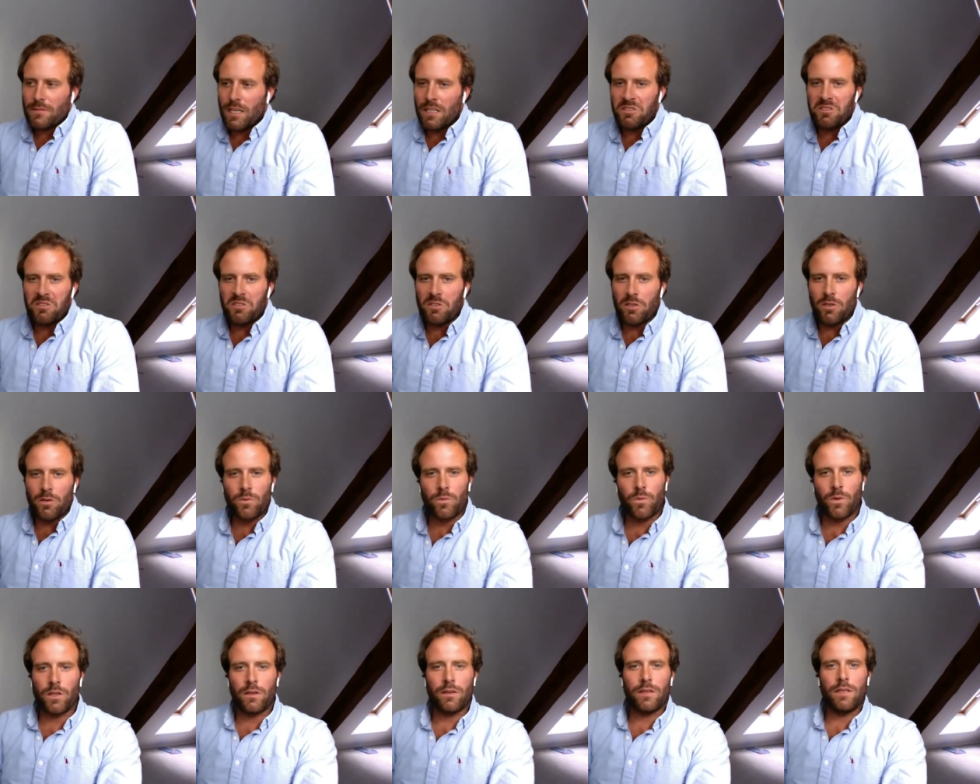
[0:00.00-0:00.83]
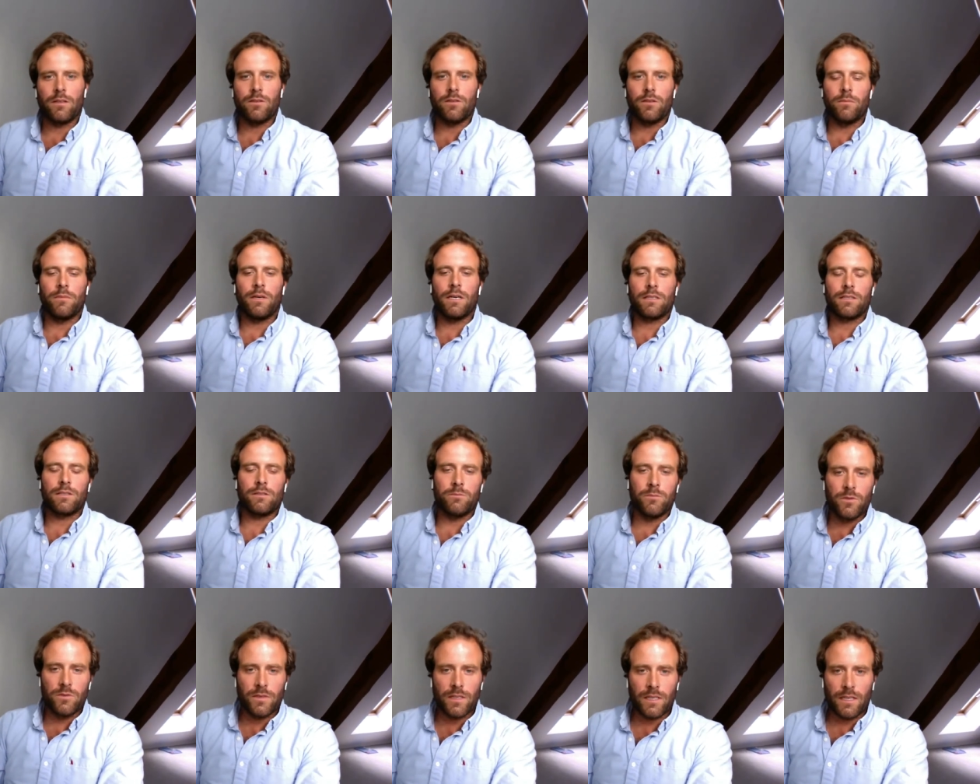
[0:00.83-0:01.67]
and you don't want that your mark
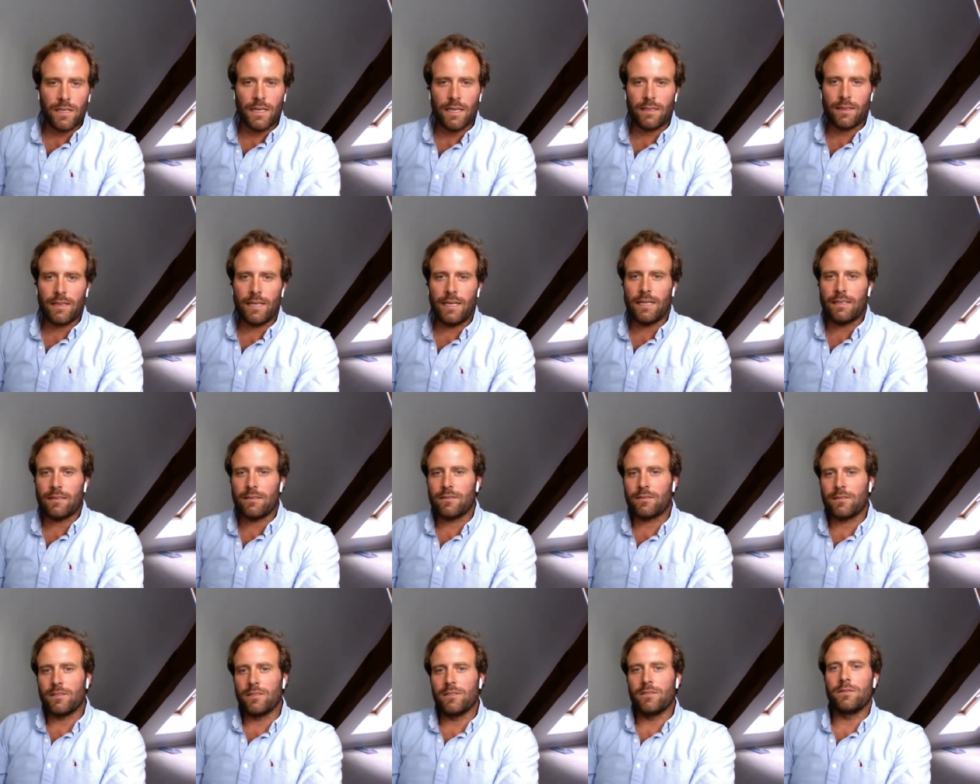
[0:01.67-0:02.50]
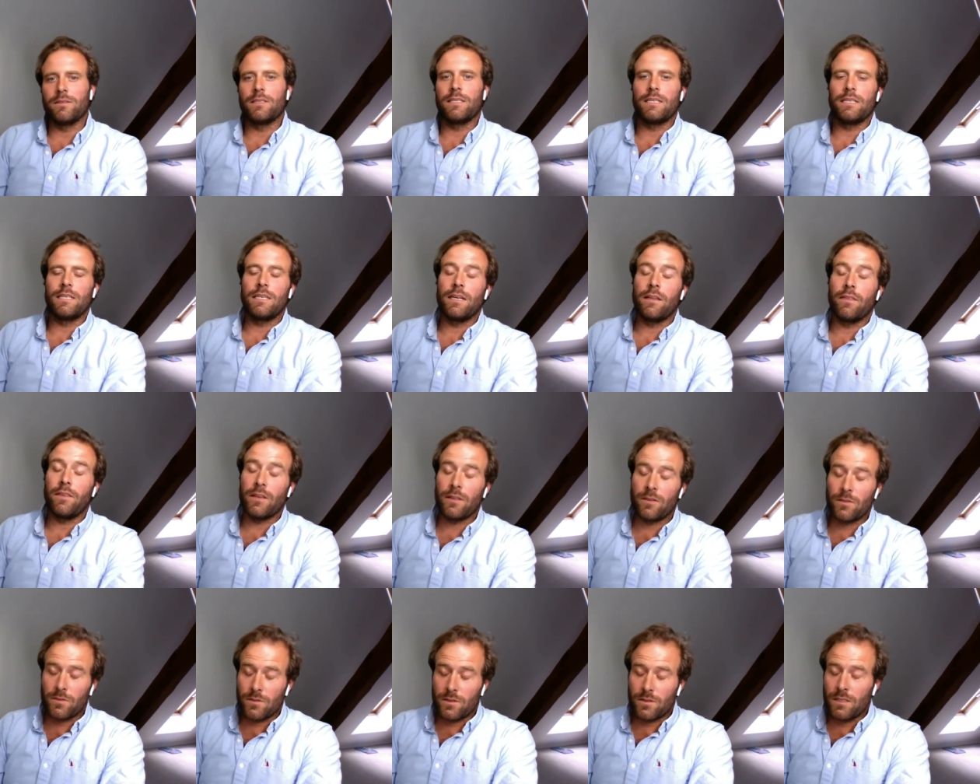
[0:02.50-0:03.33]
is moving like that. So
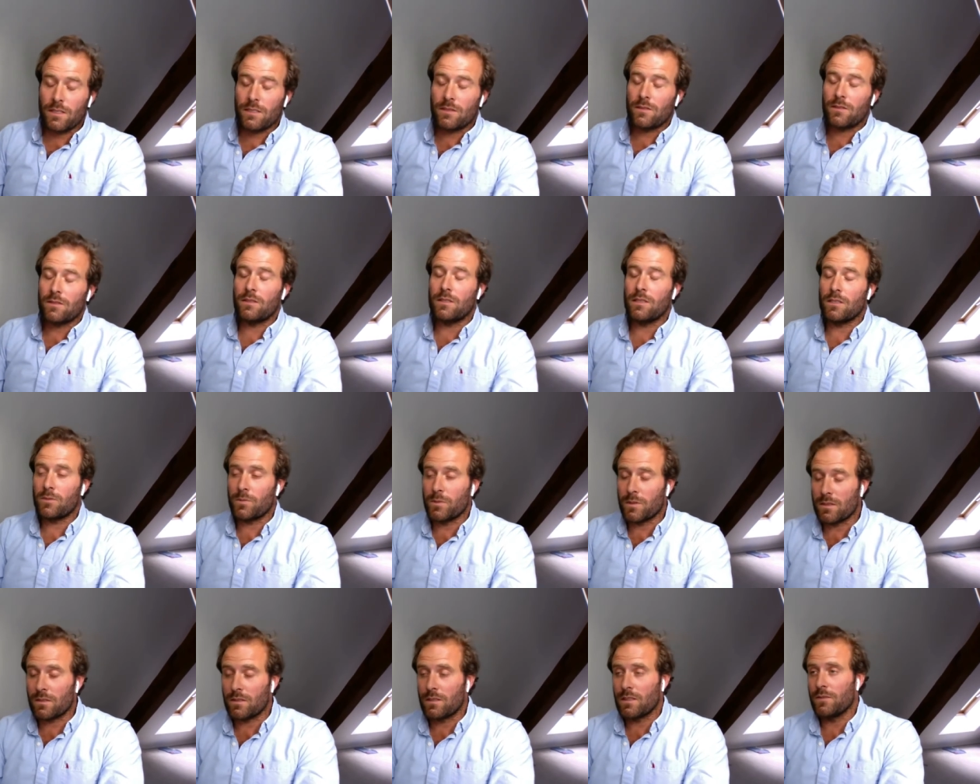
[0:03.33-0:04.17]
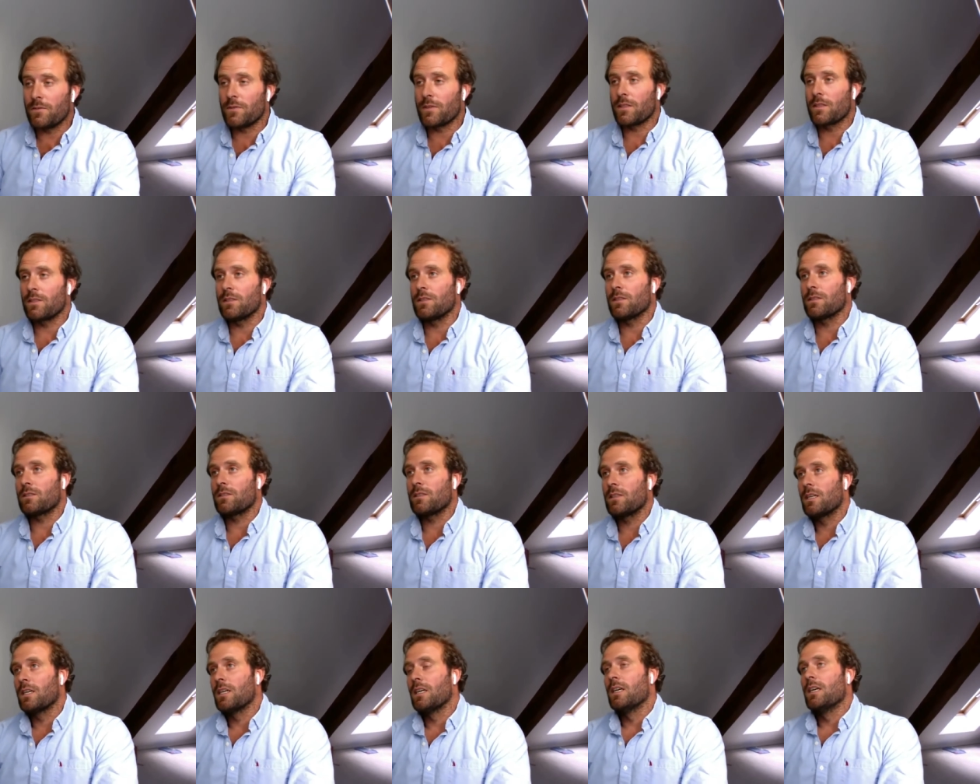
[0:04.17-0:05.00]
this was
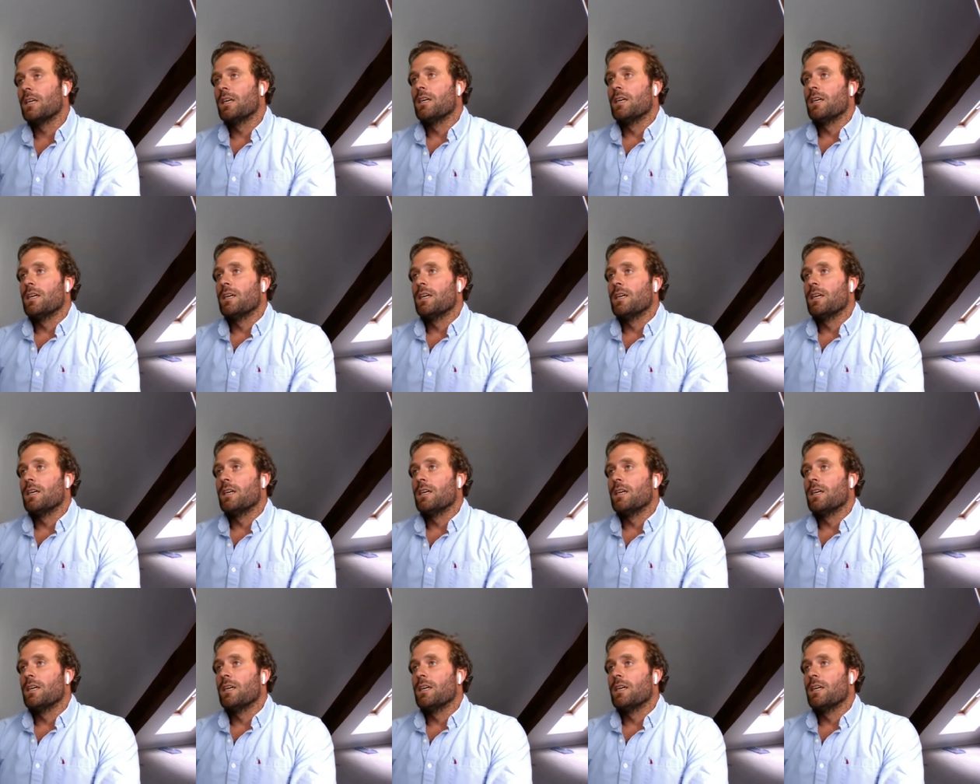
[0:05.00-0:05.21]
difficult.